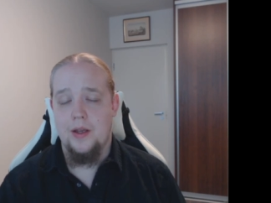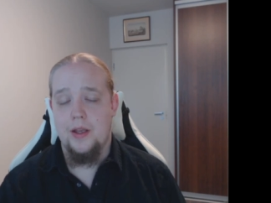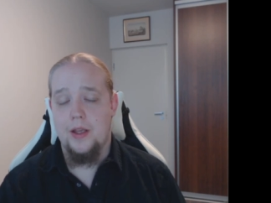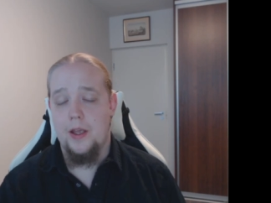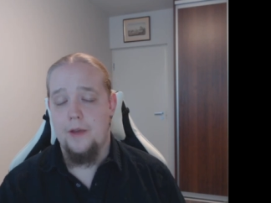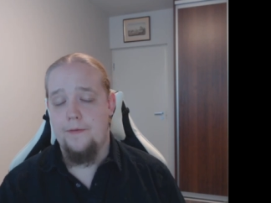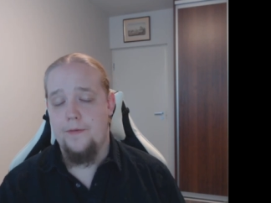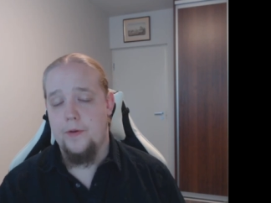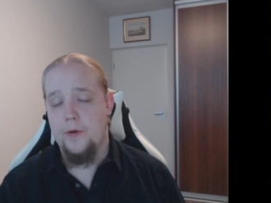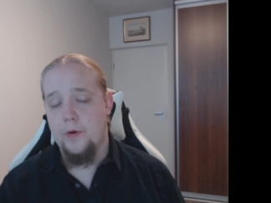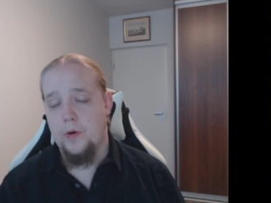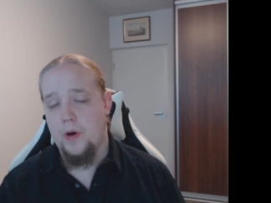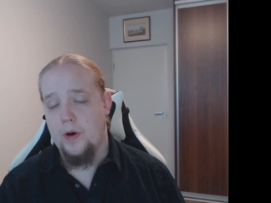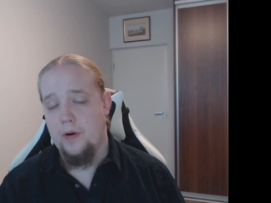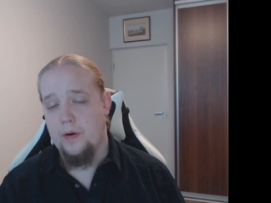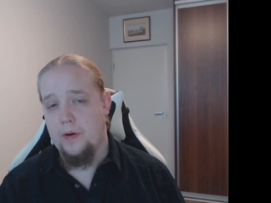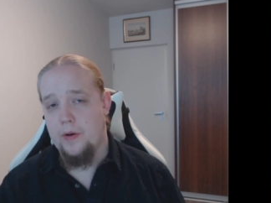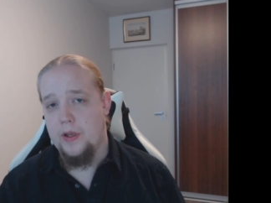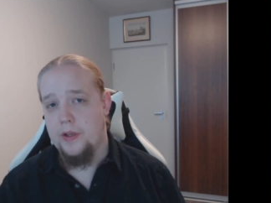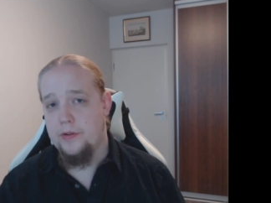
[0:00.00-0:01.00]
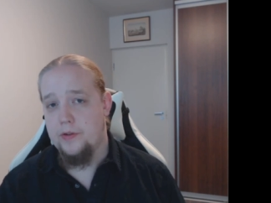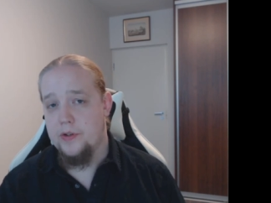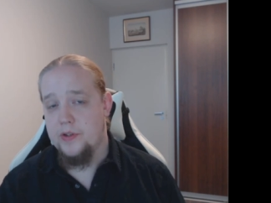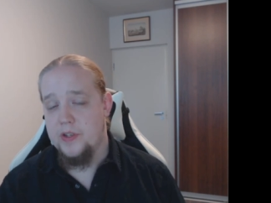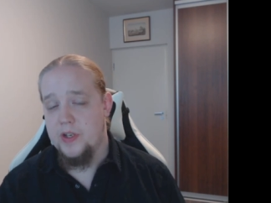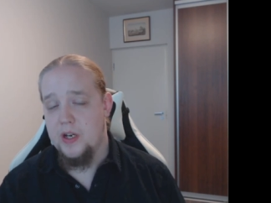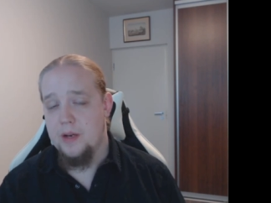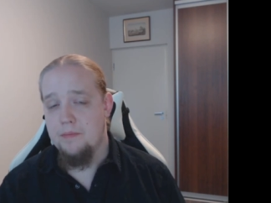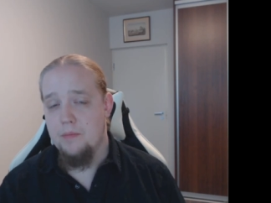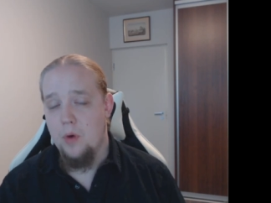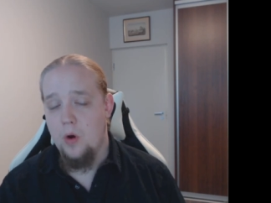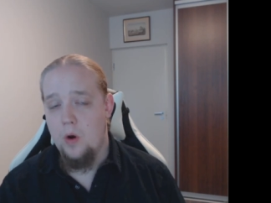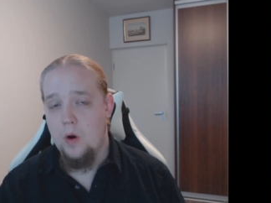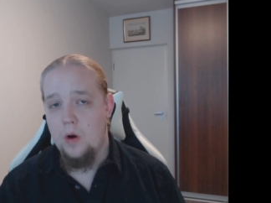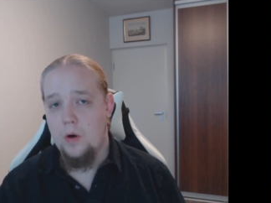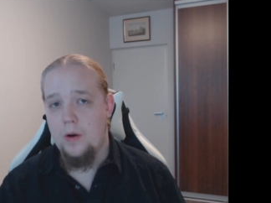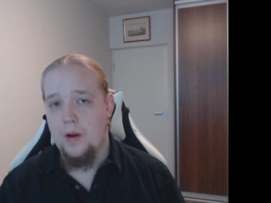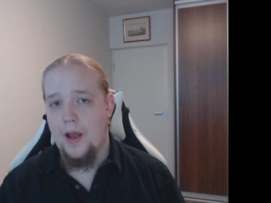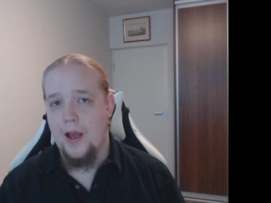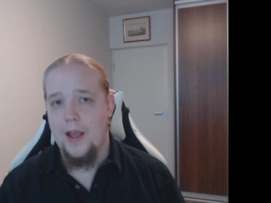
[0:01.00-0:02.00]
If you are interested in
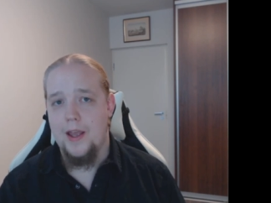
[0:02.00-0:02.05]
more,